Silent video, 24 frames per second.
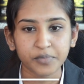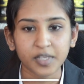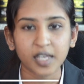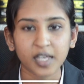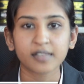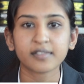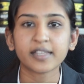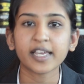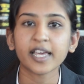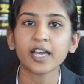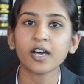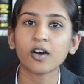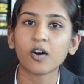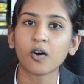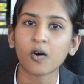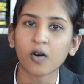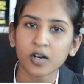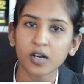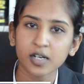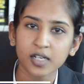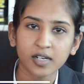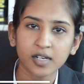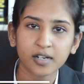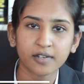They
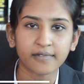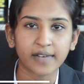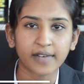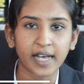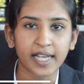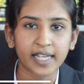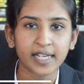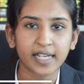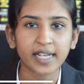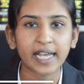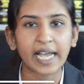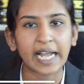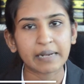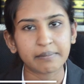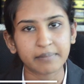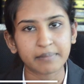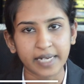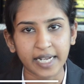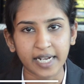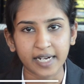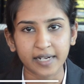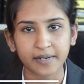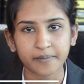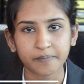ordered wine and
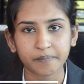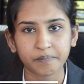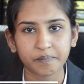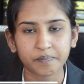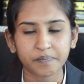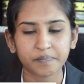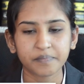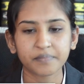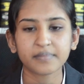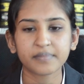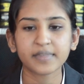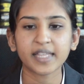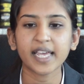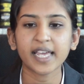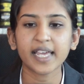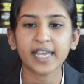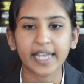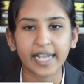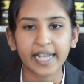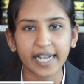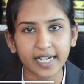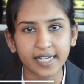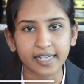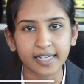bread. They
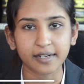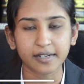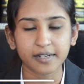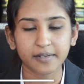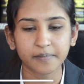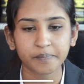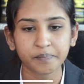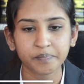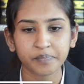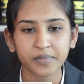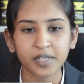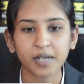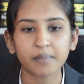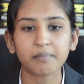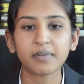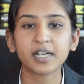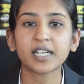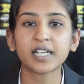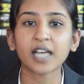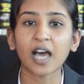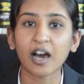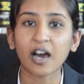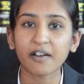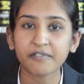ate it,
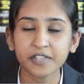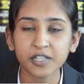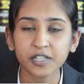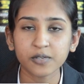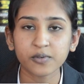but after